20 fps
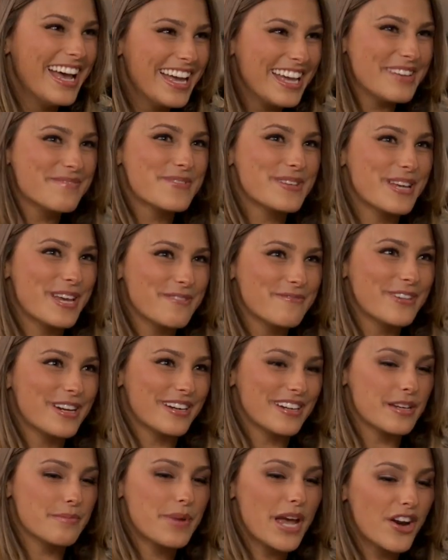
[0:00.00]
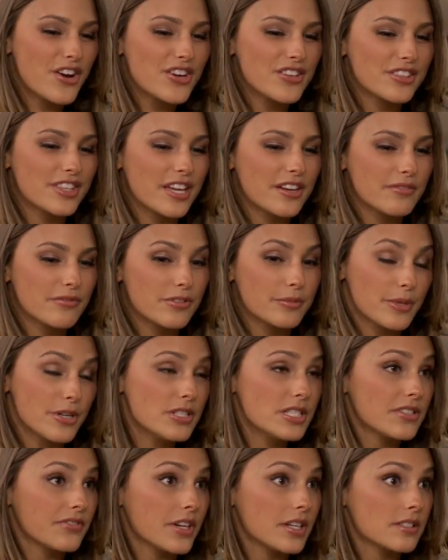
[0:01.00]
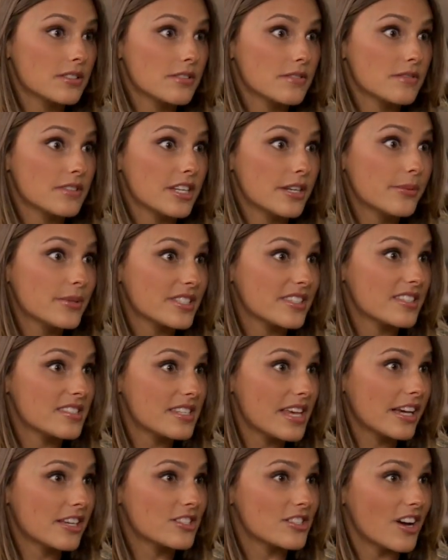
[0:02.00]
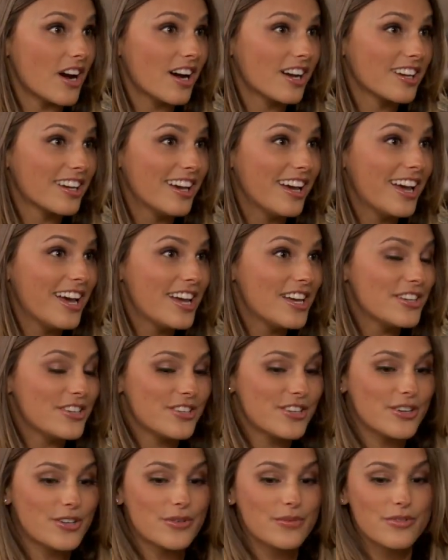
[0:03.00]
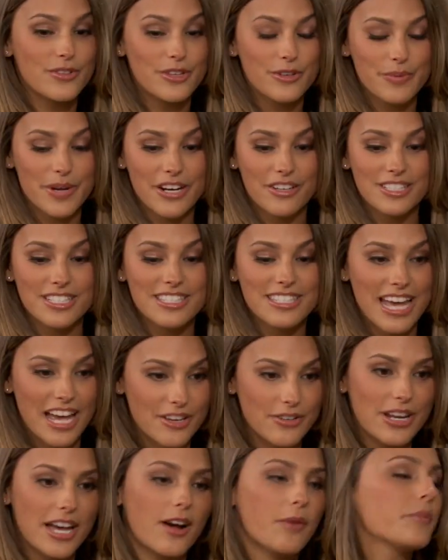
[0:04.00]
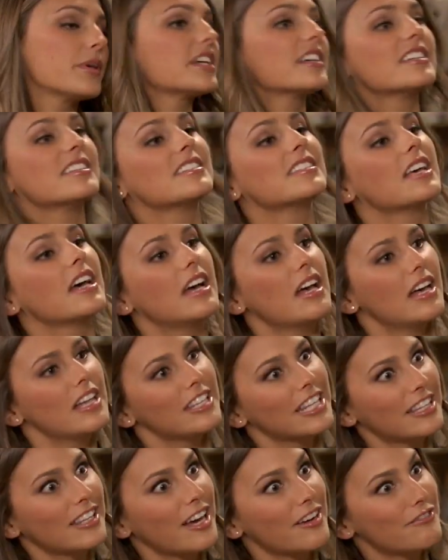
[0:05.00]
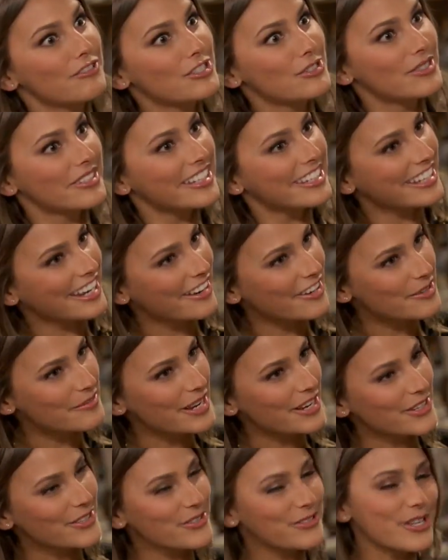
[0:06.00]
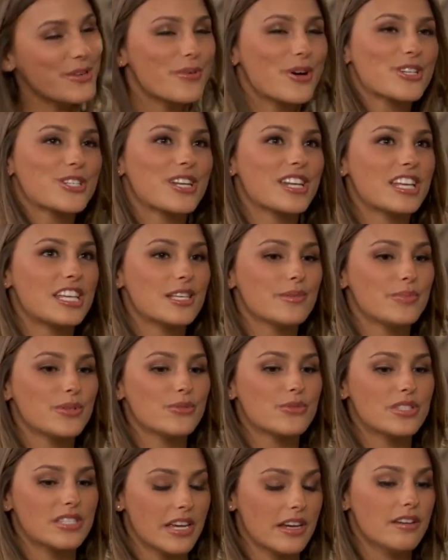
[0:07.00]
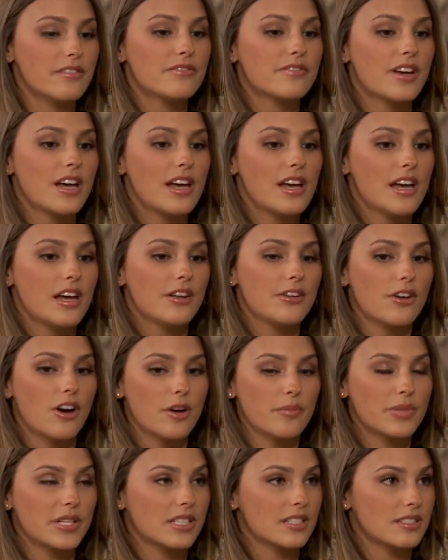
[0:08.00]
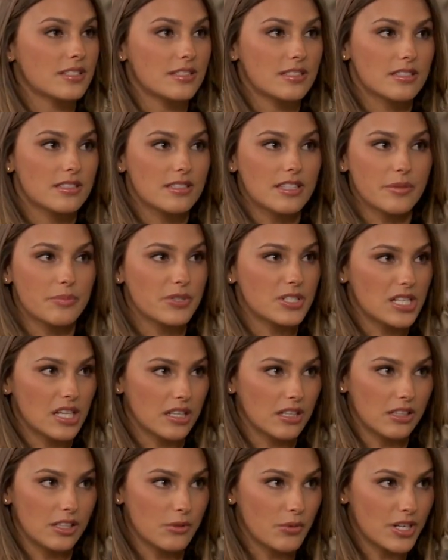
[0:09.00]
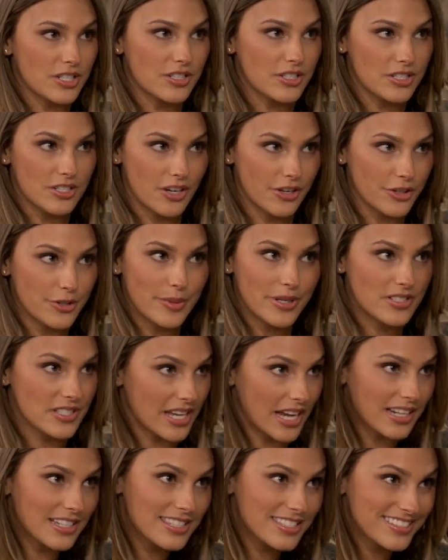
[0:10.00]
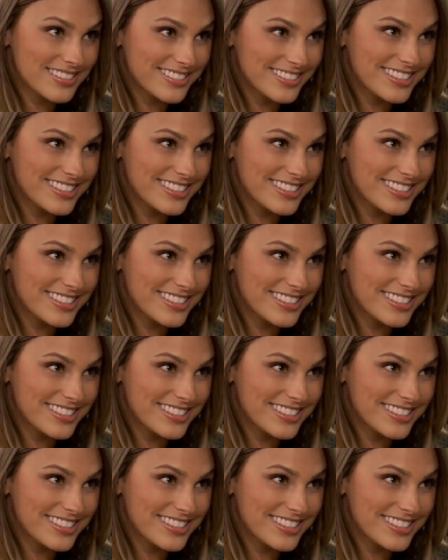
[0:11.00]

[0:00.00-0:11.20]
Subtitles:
it became very apparent that for most of us, it was the sex talk. Your parents sat you down because they loved you and they cared about you and they wanted to keep you safe, not because they particularly wanted to talk to you about sex.